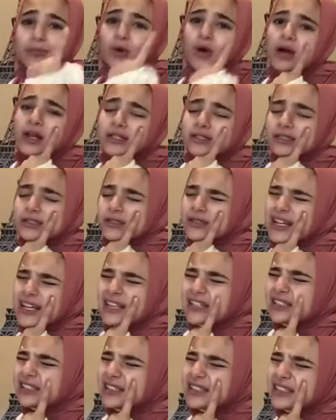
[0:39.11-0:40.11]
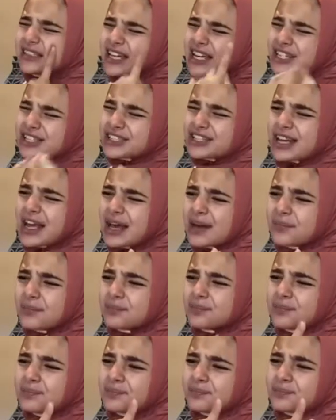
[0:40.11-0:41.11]
was
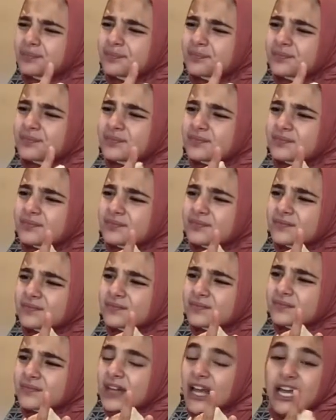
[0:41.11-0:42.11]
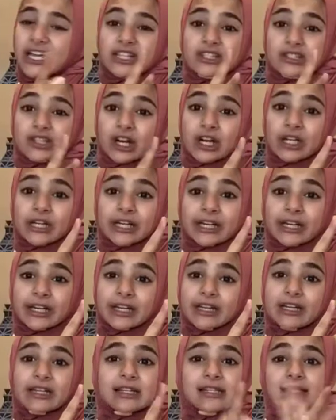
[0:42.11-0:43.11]
H&M and Target
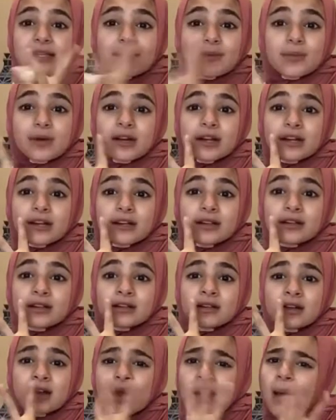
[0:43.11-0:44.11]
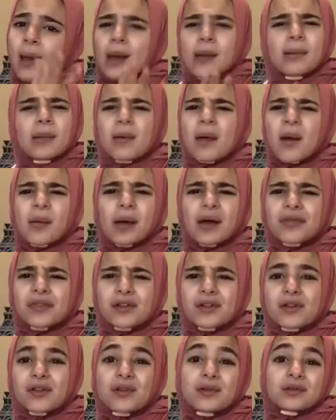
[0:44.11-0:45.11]
and somewhere. My mom got
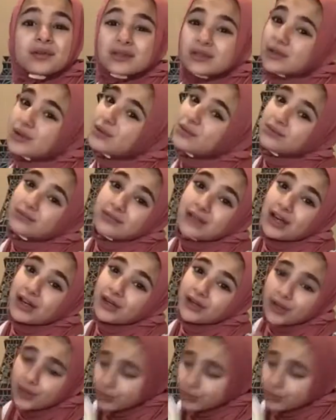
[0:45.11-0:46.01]
the clothes, so I don't